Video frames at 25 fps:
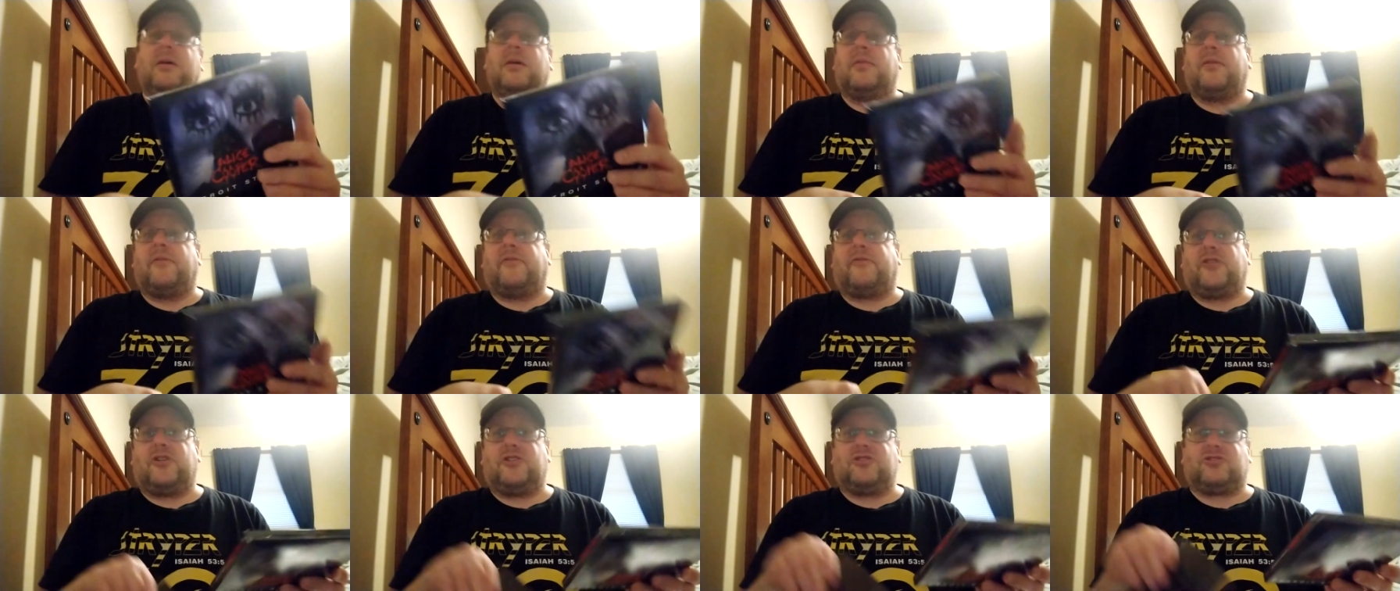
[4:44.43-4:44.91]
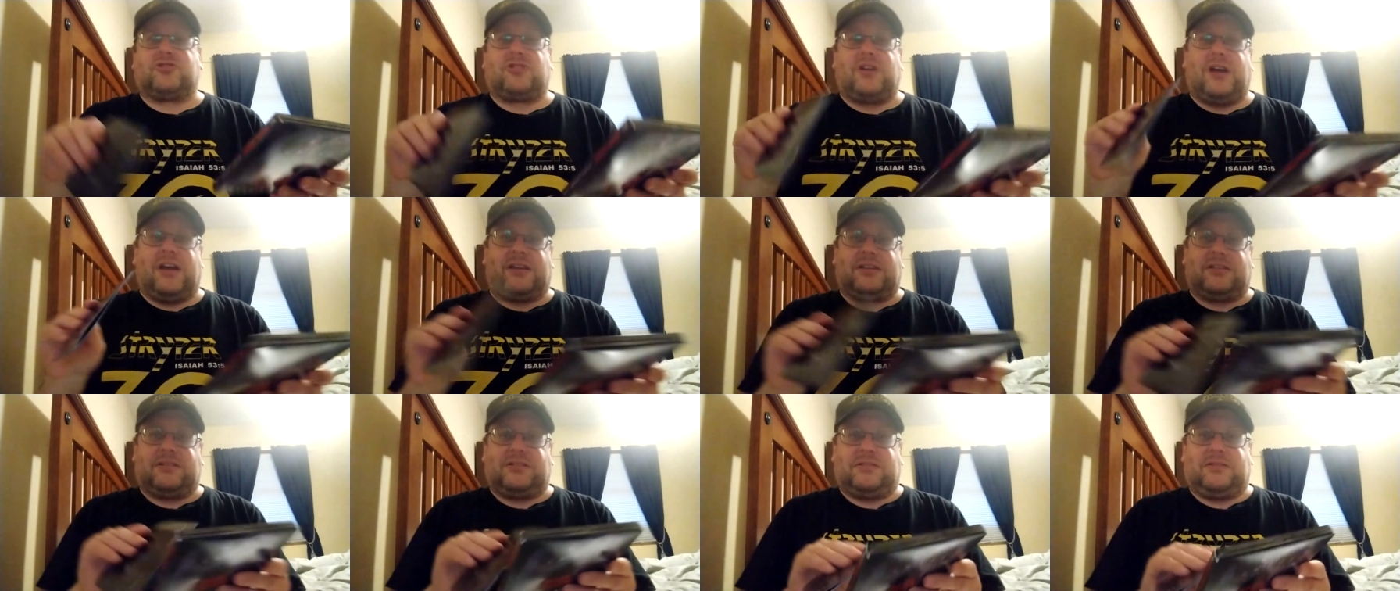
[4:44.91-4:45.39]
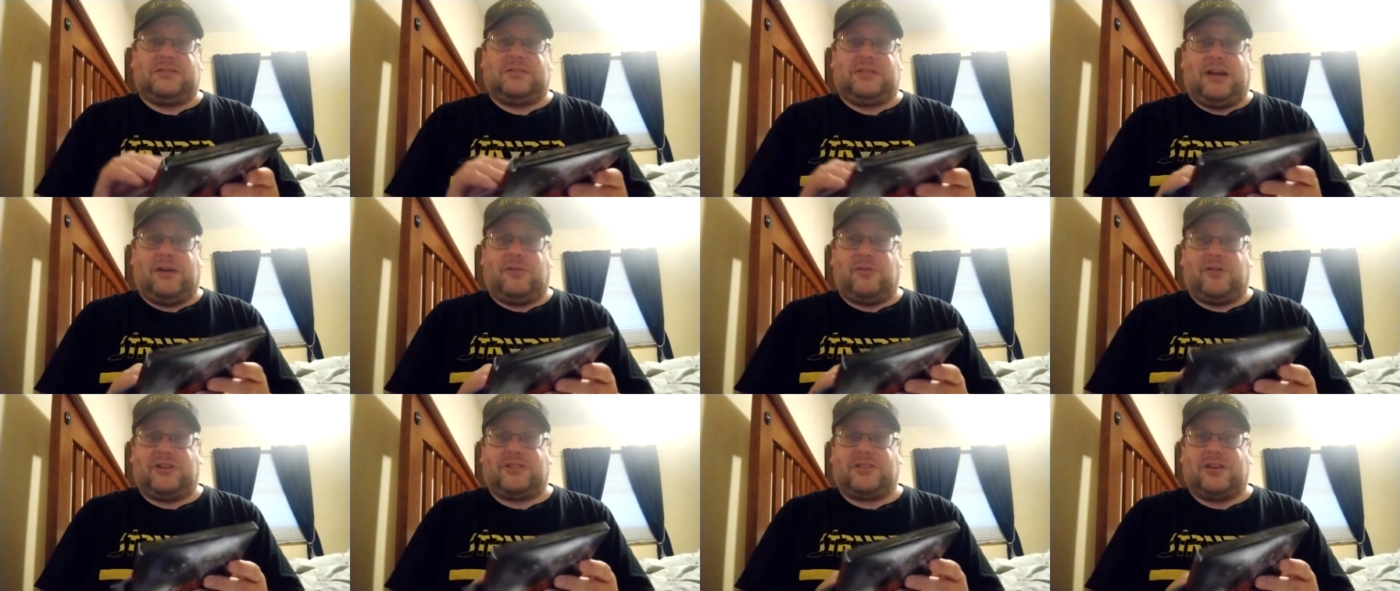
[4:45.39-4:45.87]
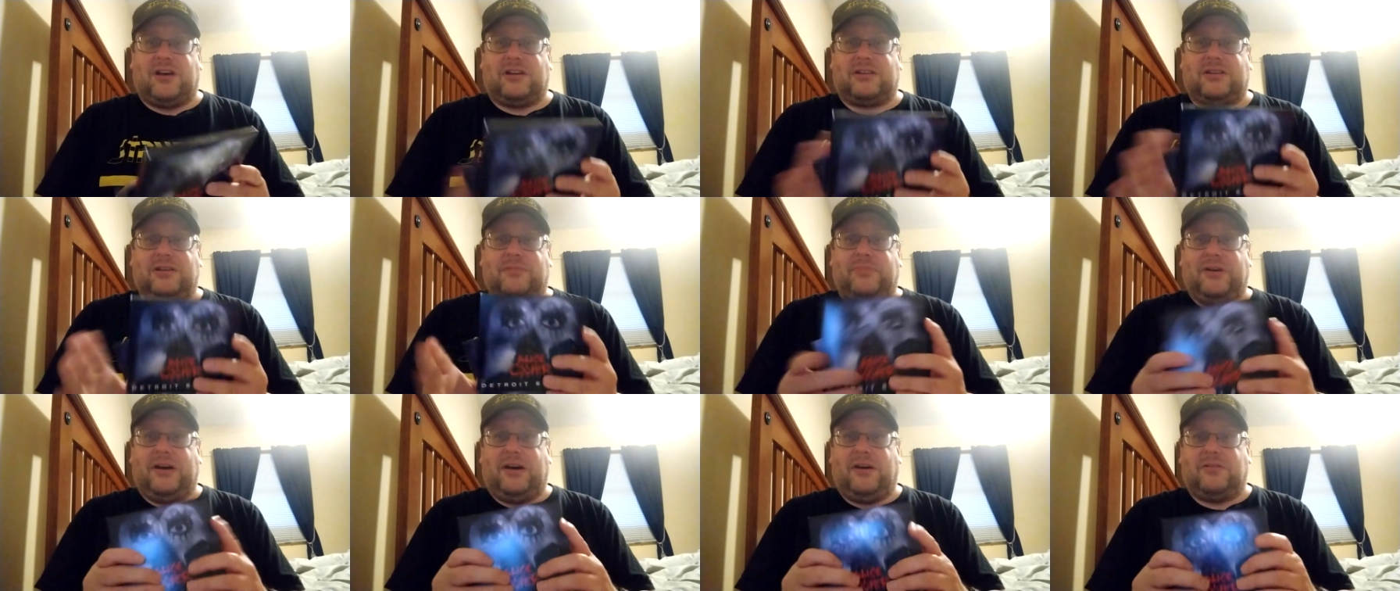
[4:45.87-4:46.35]
The first track I want to talk
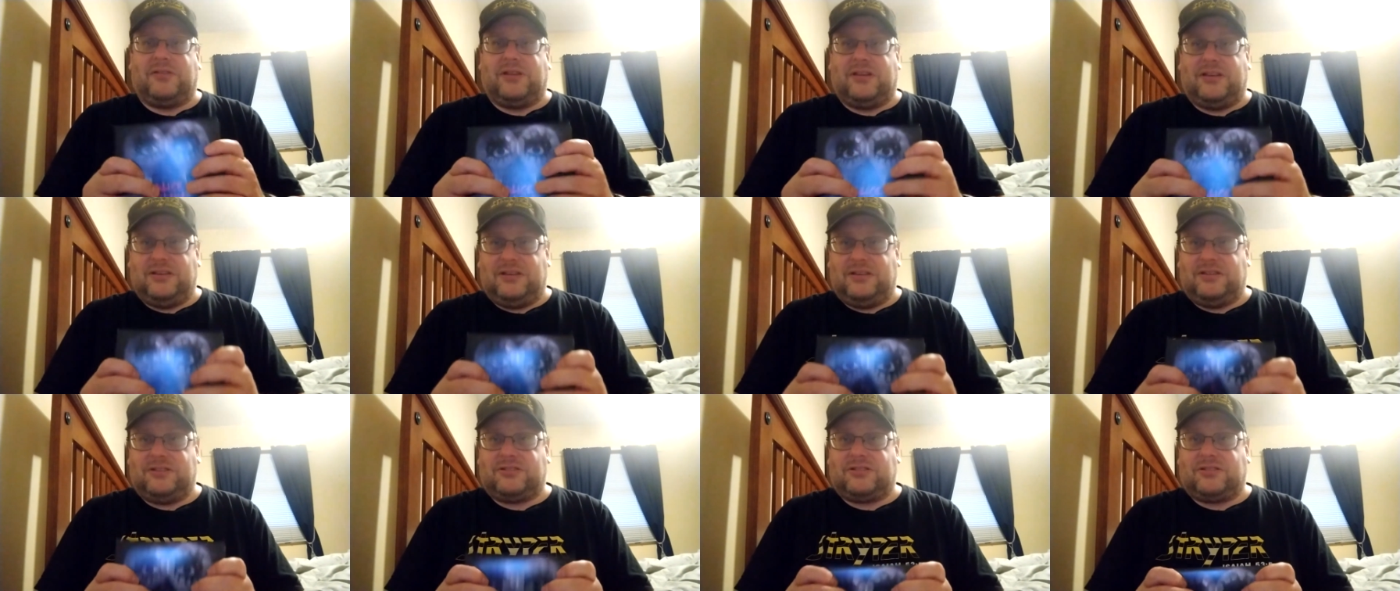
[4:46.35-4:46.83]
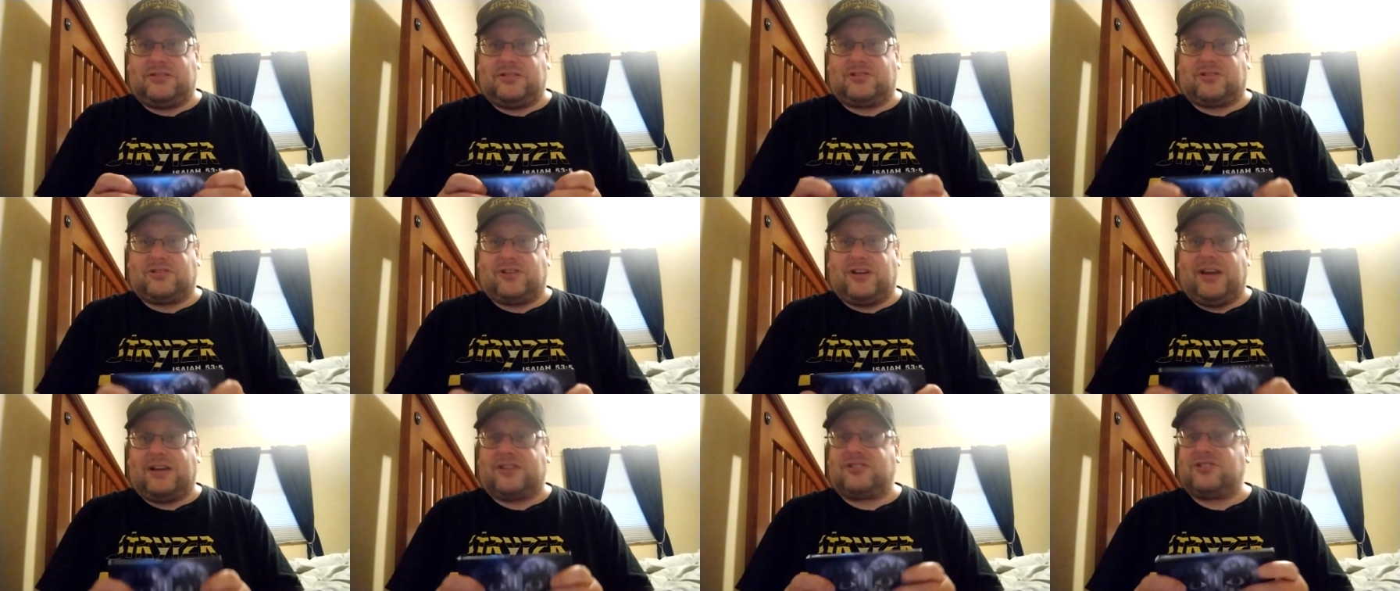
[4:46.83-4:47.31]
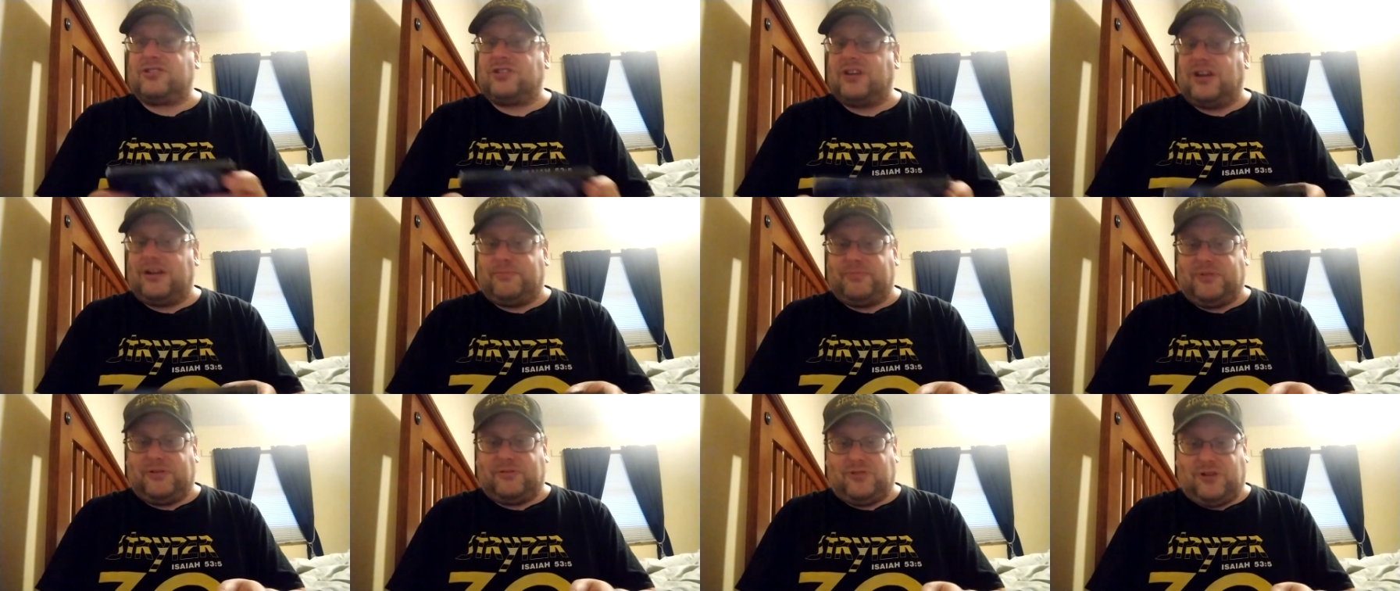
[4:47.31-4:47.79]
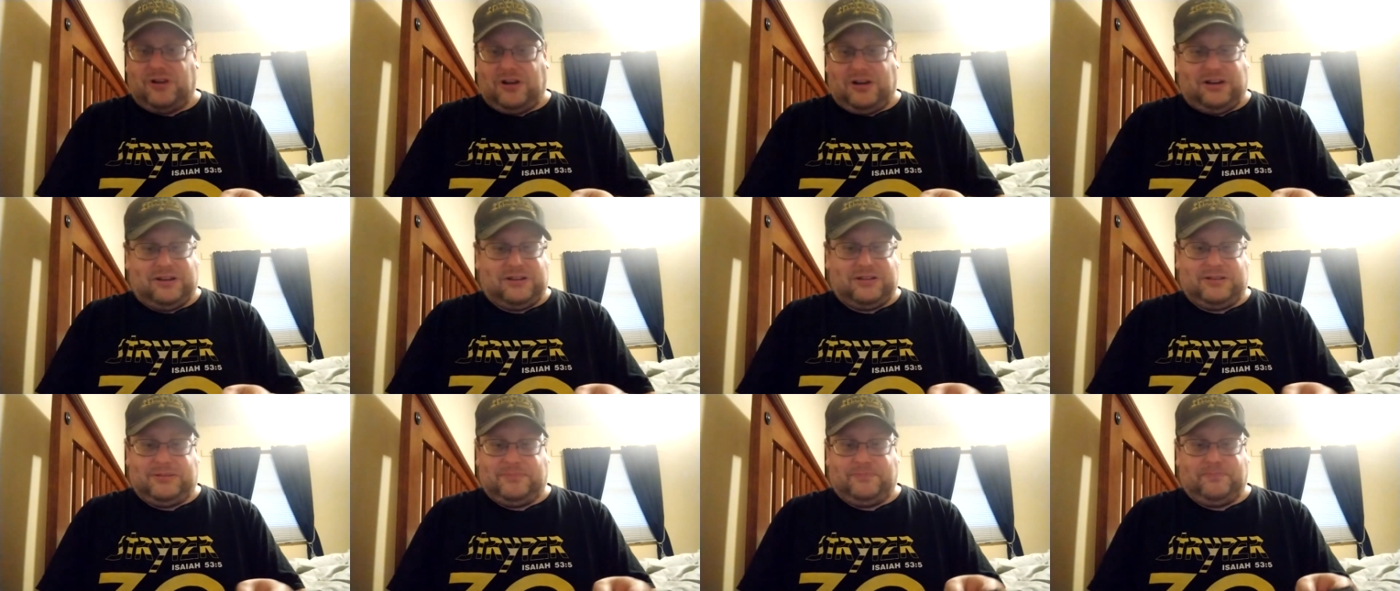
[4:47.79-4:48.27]
about is the track Shut Up and
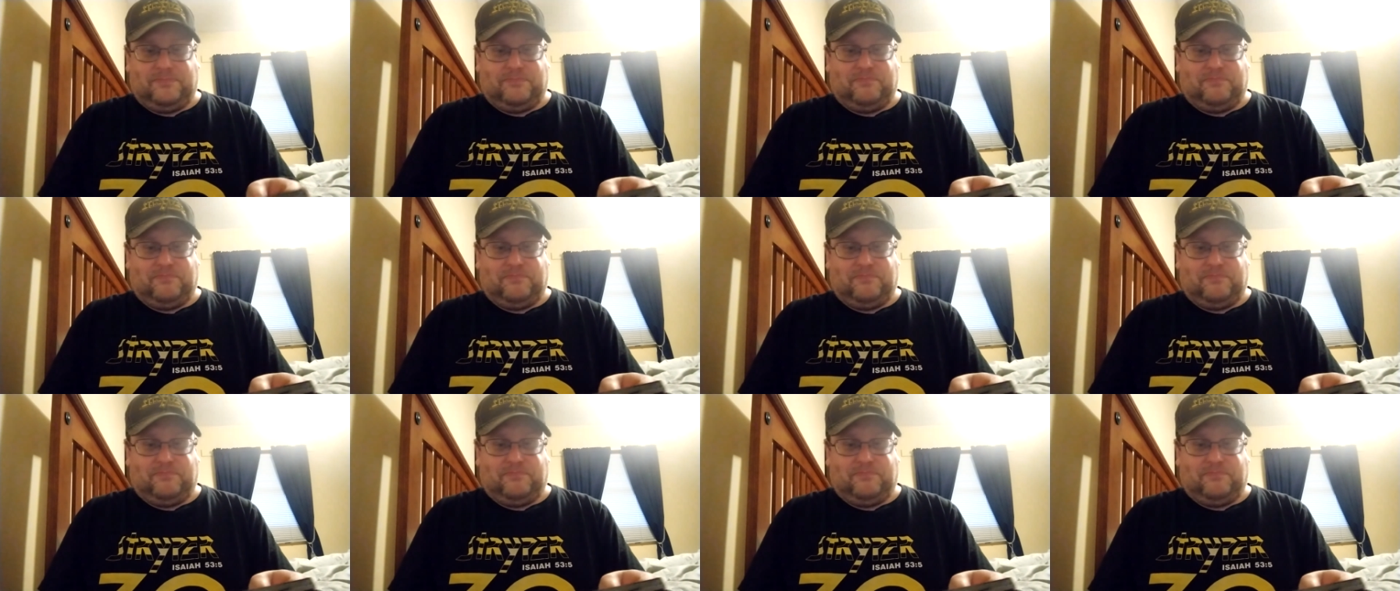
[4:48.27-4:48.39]
Rock.